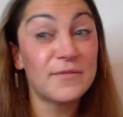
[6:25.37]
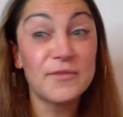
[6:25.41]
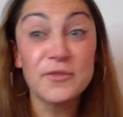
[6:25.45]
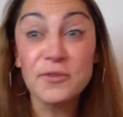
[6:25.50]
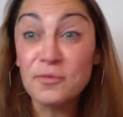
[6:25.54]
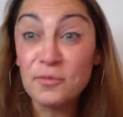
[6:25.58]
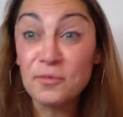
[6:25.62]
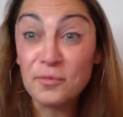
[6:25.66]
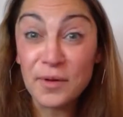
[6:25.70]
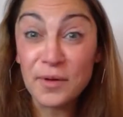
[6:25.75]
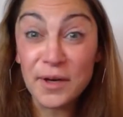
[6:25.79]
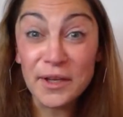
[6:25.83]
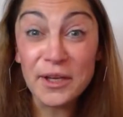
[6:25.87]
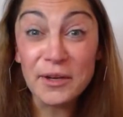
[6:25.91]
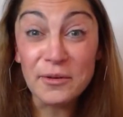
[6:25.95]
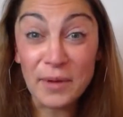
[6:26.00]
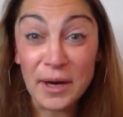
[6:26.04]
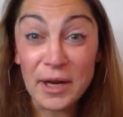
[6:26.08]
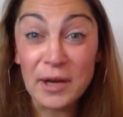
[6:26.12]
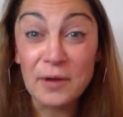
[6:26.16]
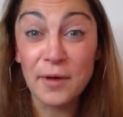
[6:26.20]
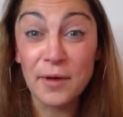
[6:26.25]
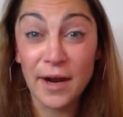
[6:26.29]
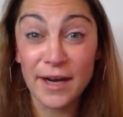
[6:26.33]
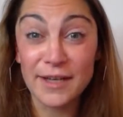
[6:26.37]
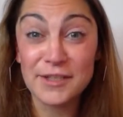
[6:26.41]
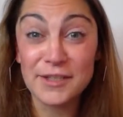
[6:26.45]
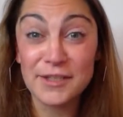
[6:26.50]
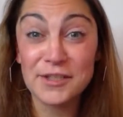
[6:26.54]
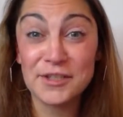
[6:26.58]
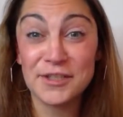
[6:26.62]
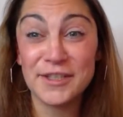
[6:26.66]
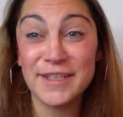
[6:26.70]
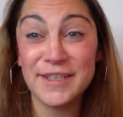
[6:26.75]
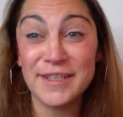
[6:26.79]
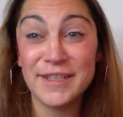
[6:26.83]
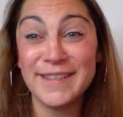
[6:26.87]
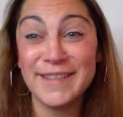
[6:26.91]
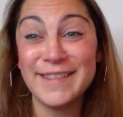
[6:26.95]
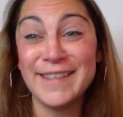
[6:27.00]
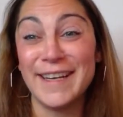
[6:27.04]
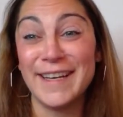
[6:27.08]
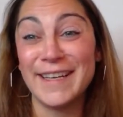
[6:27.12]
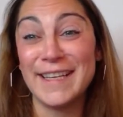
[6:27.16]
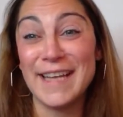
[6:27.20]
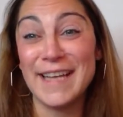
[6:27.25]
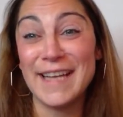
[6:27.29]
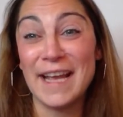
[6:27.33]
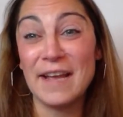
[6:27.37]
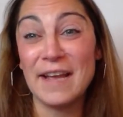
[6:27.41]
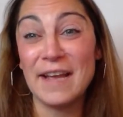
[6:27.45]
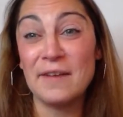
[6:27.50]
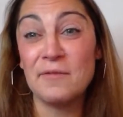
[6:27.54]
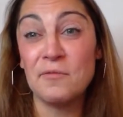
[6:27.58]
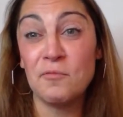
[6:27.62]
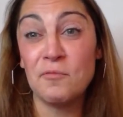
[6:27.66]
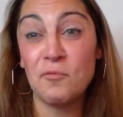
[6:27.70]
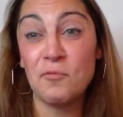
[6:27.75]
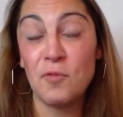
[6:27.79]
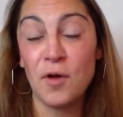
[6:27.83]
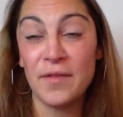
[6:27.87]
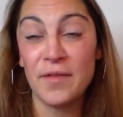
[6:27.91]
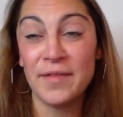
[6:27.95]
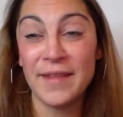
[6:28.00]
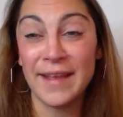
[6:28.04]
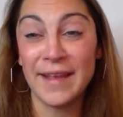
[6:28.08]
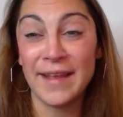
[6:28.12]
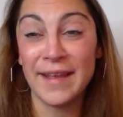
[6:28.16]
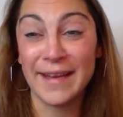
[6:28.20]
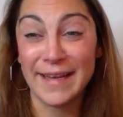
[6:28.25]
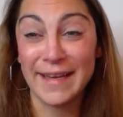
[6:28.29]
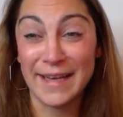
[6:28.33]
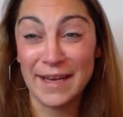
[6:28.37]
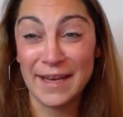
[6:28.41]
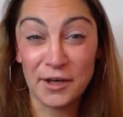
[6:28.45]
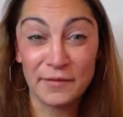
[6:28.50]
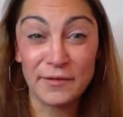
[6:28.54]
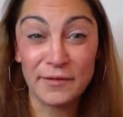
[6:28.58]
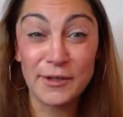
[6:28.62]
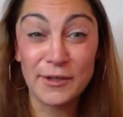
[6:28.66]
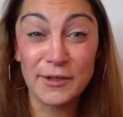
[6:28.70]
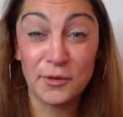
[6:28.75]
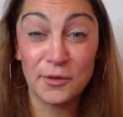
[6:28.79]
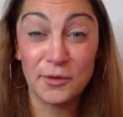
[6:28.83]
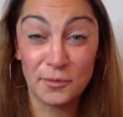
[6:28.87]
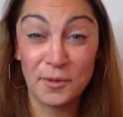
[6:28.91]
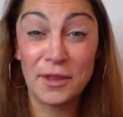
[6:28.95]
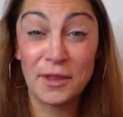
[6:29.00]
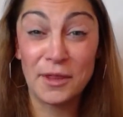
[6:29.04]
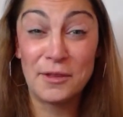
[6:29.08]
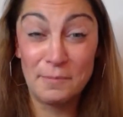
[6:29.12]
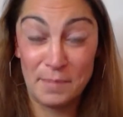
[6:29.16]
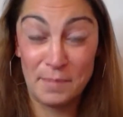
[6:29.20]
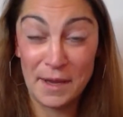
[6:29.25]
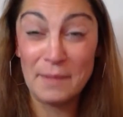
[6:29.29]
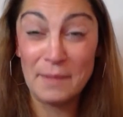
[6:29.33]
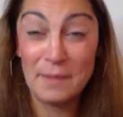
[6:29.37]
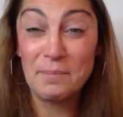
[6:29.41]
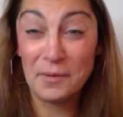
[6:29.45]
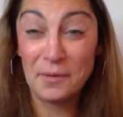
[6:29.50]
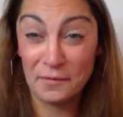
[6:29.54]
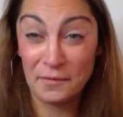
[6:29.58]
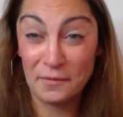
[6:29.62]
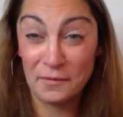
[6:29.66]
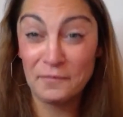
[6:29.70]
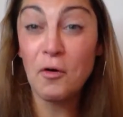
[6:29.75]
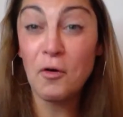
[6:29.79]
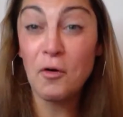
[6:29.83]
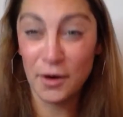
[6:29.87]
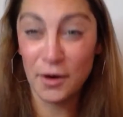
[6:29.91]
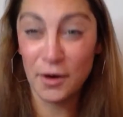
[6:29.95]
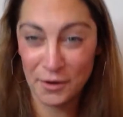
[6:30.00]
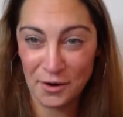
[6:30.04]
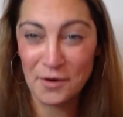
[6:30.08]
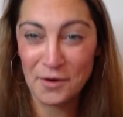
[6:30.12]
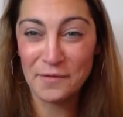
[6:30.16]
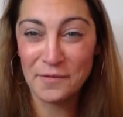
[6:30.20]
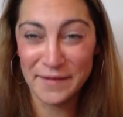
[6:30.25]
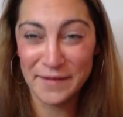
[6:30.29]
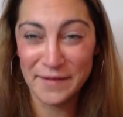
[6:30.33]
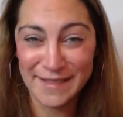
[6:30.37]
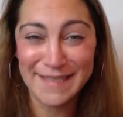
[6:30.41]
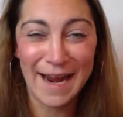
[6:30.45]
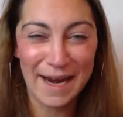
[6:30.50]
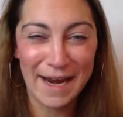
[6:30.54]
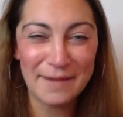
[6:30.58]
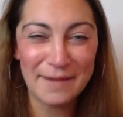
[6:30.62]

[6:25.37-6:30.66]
So really great question. Again, one that caregivers struggled with a bit before COVID times,